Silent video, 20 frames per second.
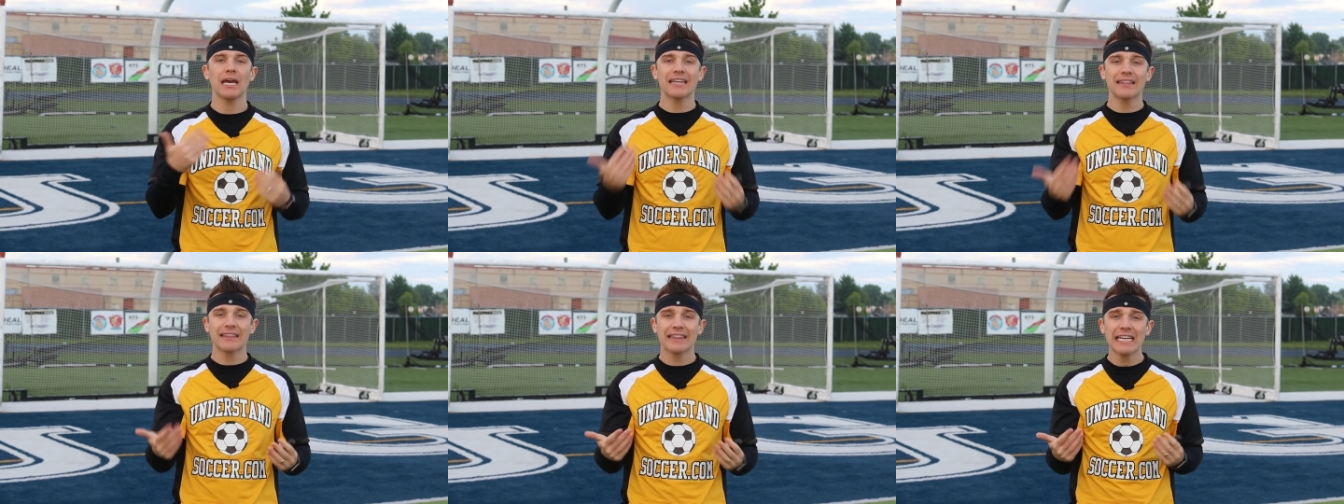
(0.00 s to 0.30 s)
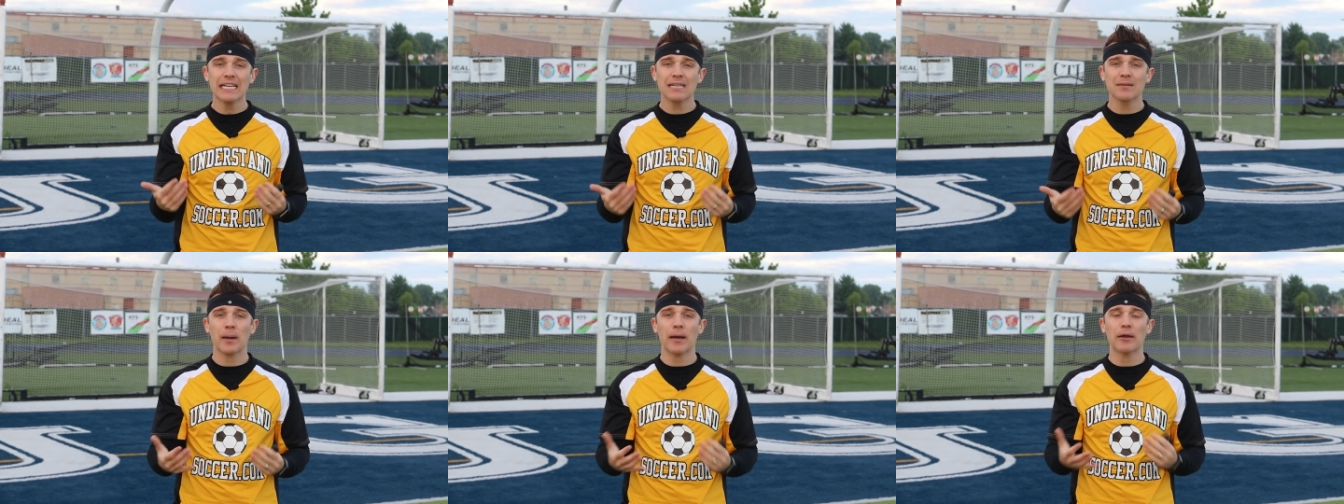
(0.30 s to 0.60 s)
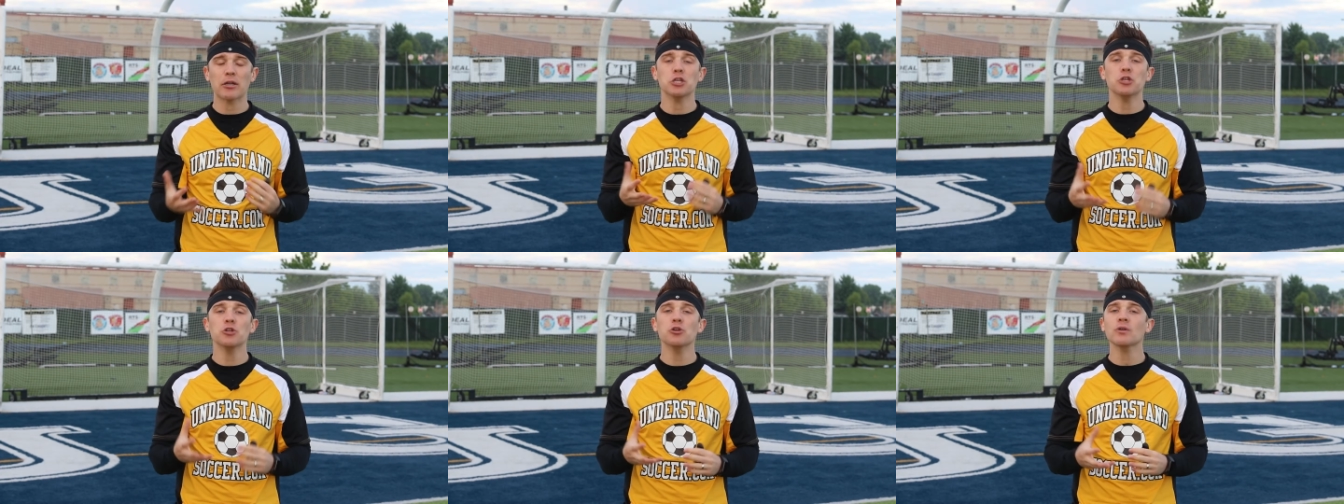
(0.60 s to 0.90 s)
And think
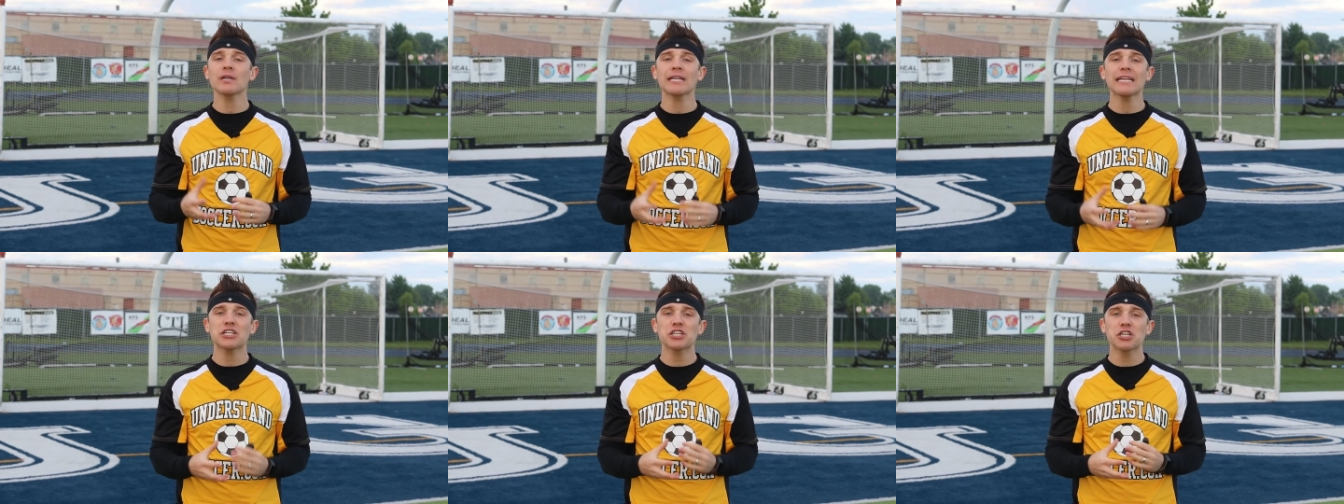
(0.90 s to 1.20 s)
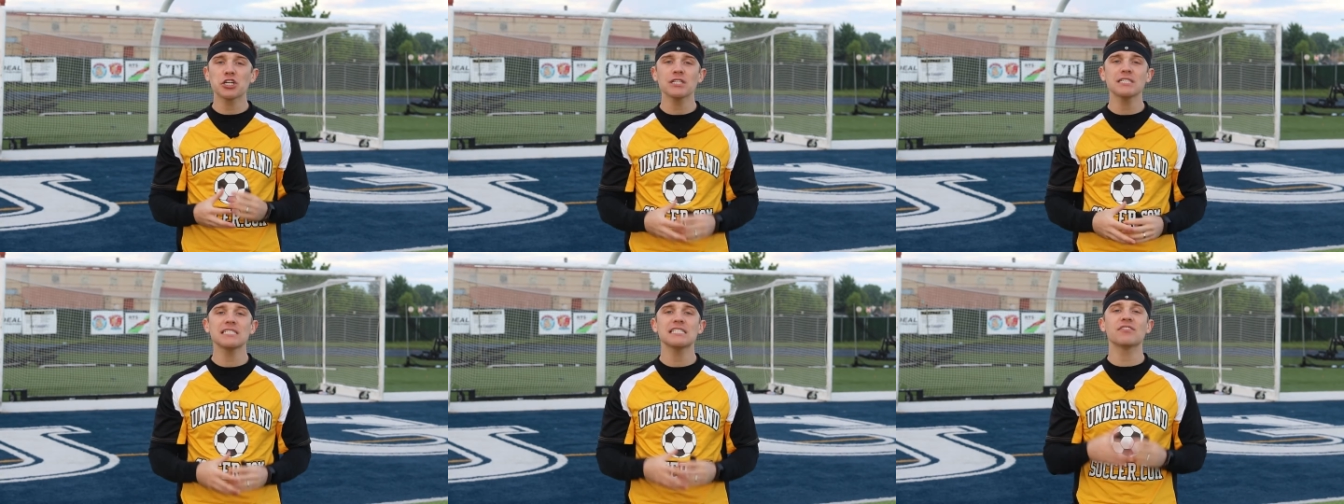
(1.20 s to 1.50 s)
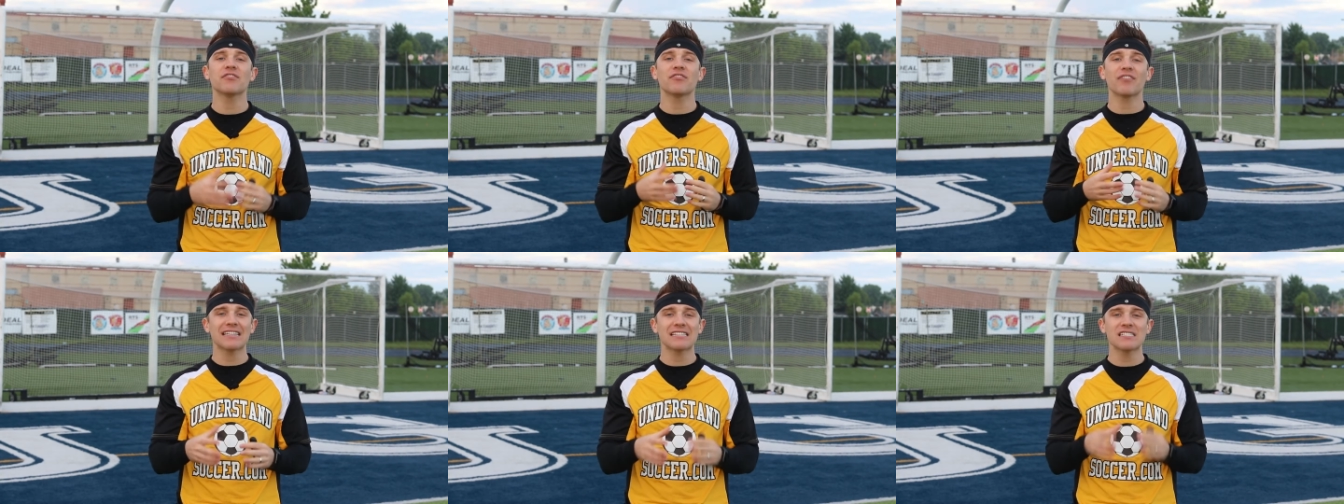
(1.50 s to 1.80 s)
about it, you don't need good
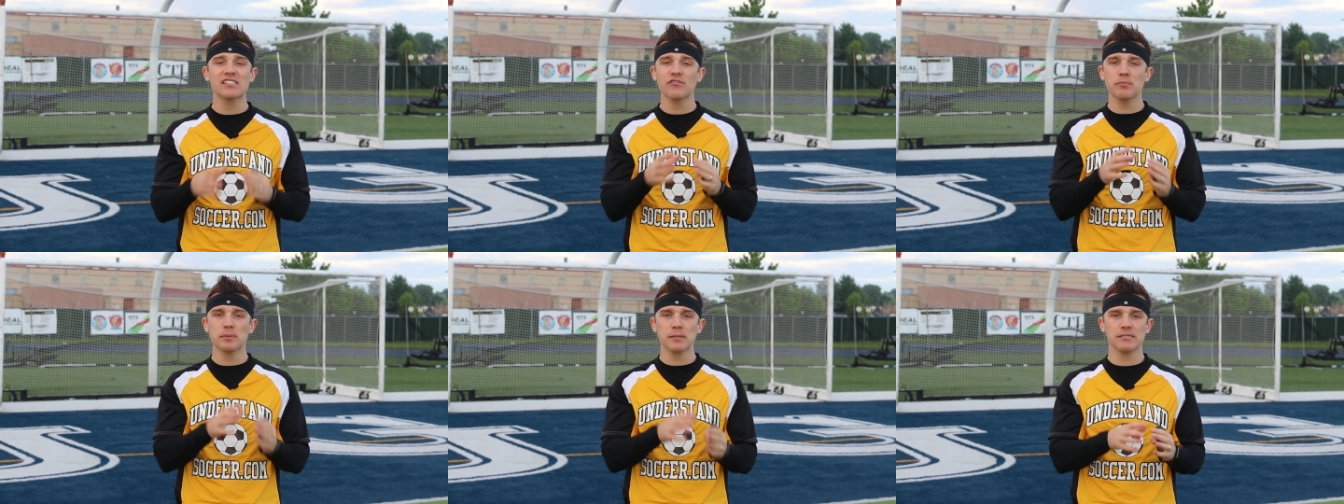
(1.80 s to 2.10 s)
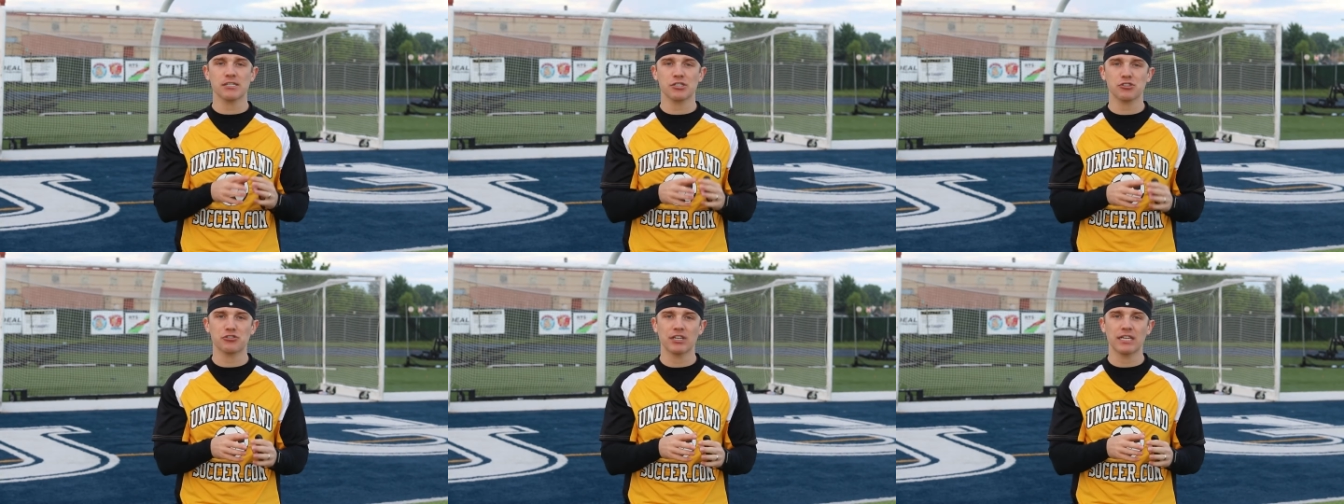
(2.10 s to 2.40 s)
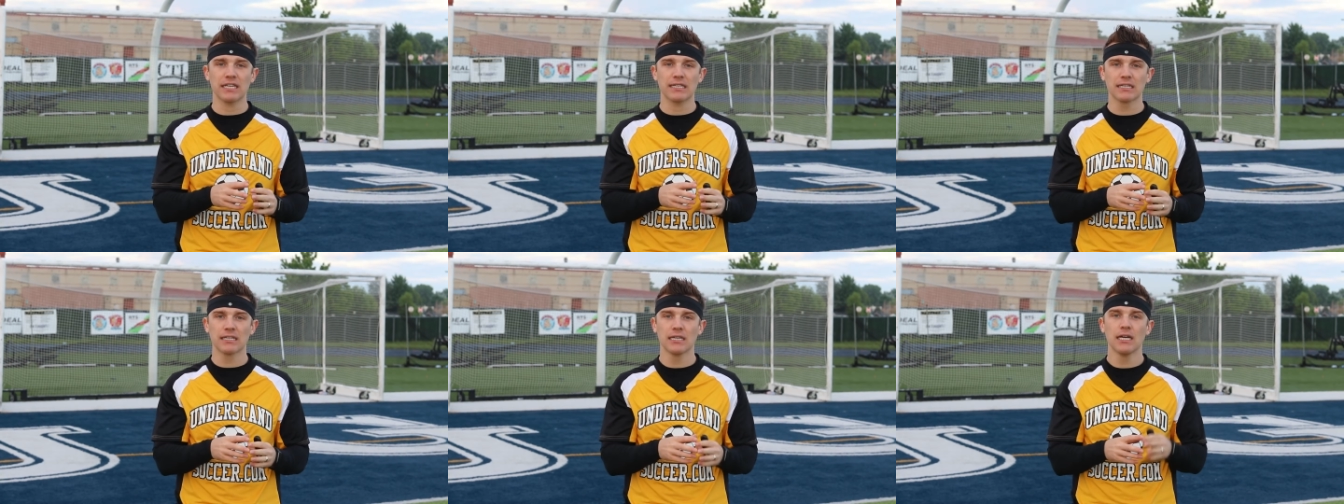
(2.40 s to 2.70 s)
defensive
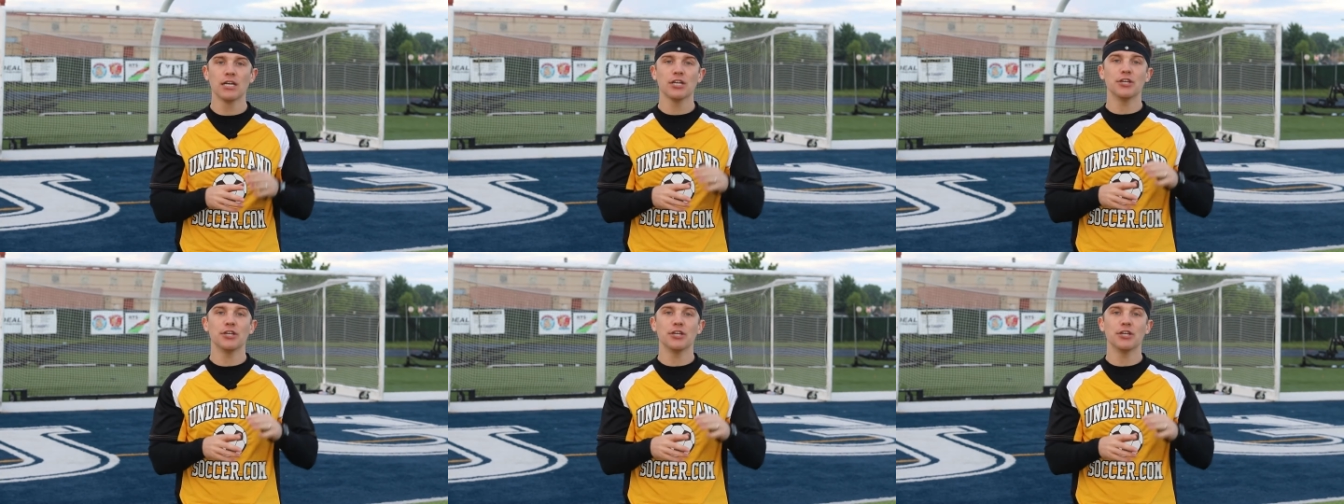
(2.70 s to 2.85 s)
positioning,